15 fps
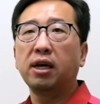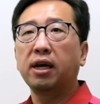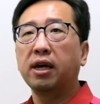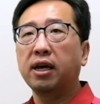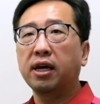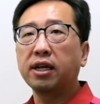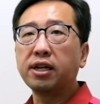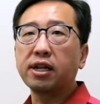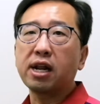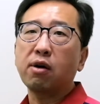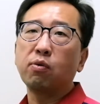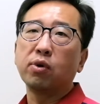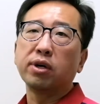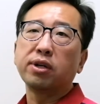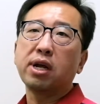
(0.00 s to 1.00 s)
And another
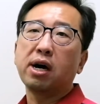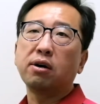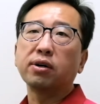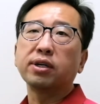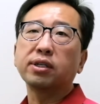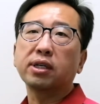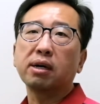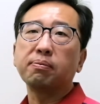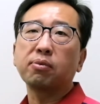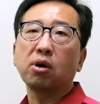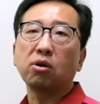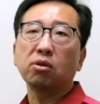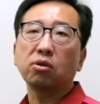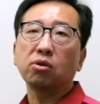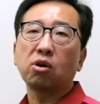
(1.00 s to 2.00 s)
one now is
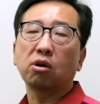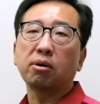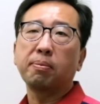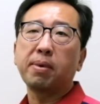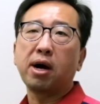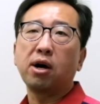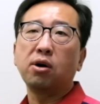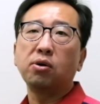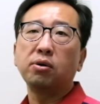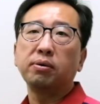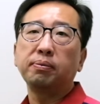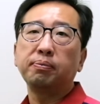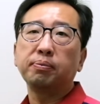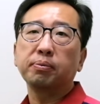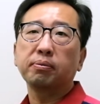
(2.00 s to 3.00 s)
talk about
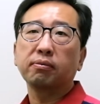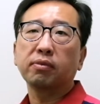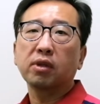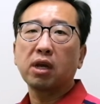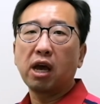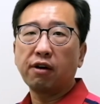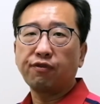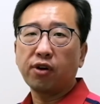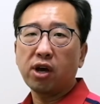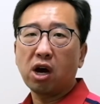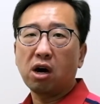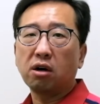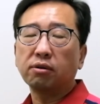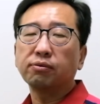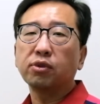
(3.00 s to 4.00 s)
FAR,
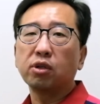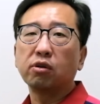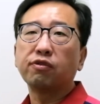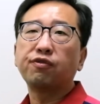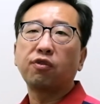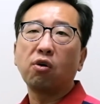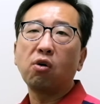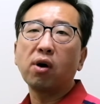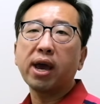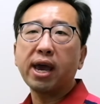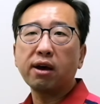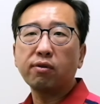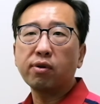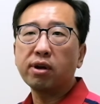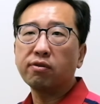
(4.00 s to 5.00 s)
floor
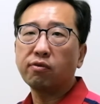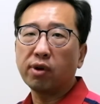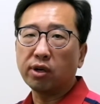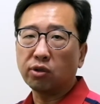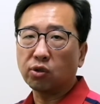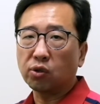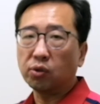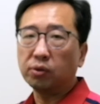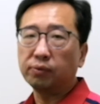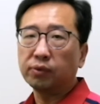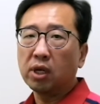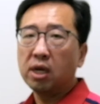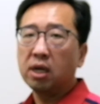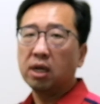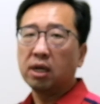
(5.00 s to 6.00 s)
area ratio.
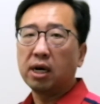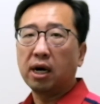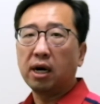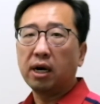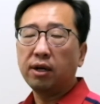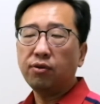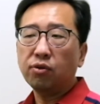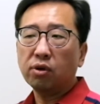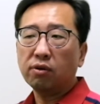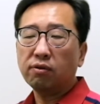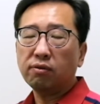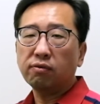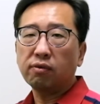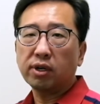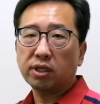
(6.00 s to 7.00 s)
Under
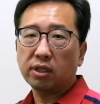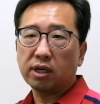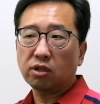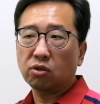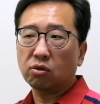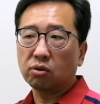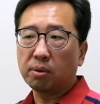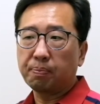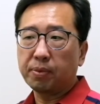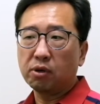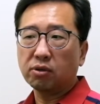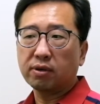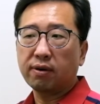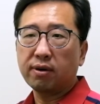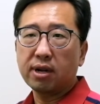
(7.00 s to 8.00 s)
residential, the Bill
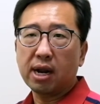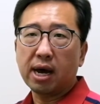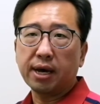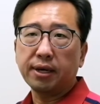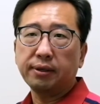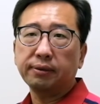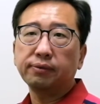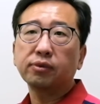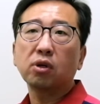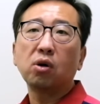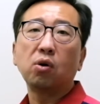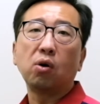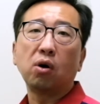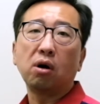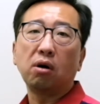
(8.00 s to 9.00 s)
79
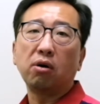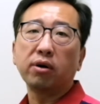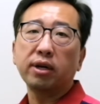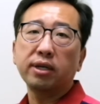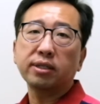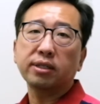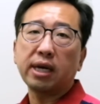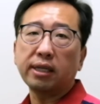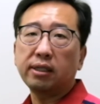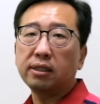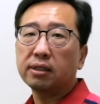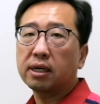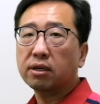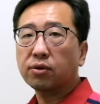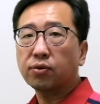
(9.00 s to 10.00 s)
or Ordinance
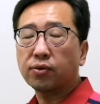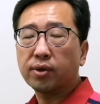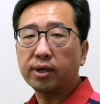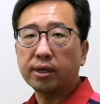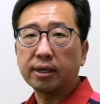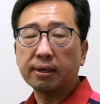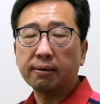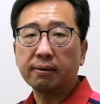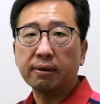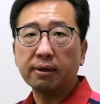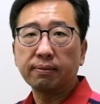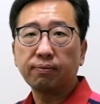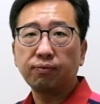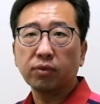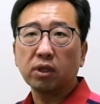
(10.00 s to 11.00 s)
19-3,
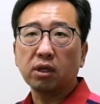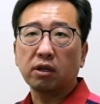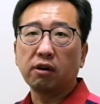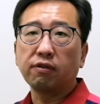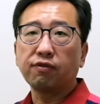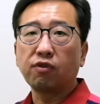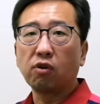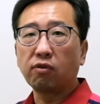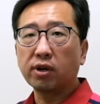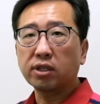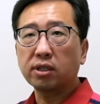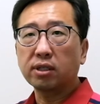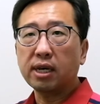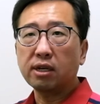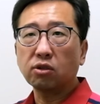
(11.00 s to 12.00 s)
okay, for
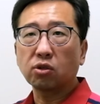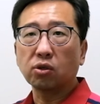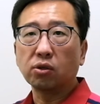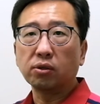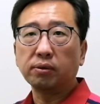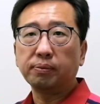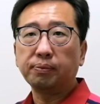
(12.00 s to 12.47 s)
residential,